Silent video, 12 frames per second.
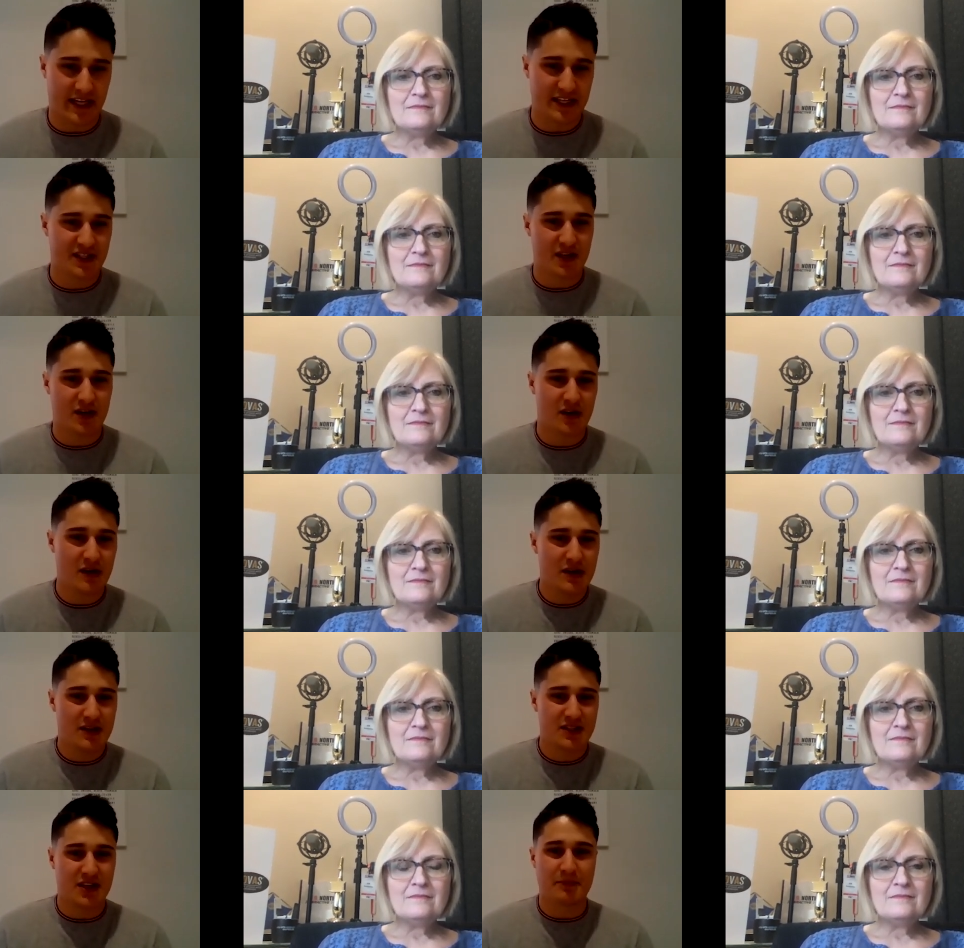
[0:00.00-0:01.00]
Speaker 1: Like, is
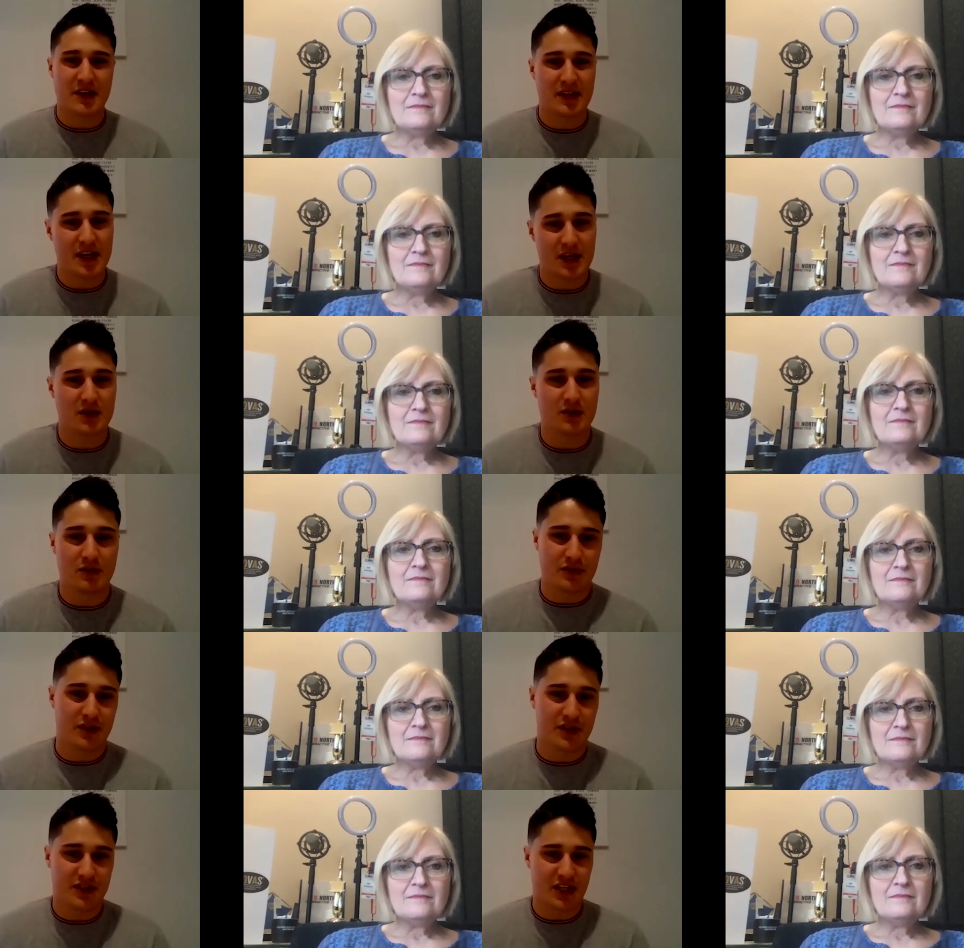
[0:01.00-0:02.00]
there something that you
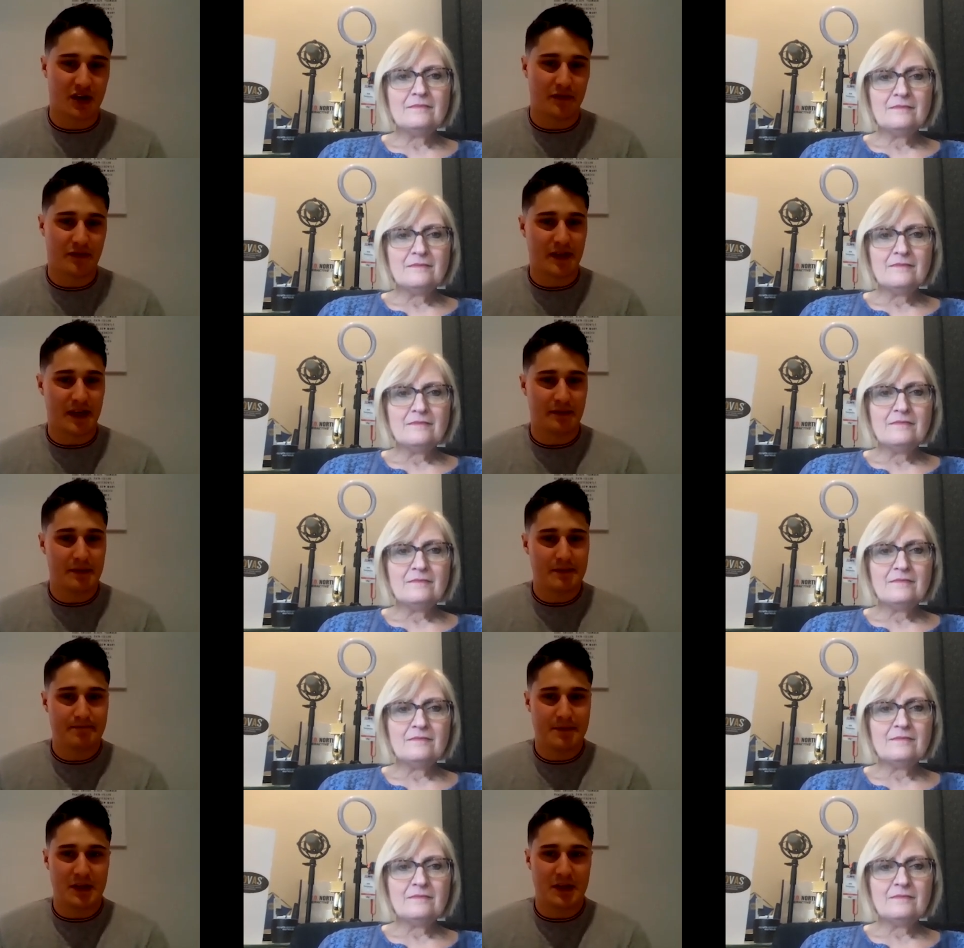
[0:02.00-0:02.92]
do yourself that,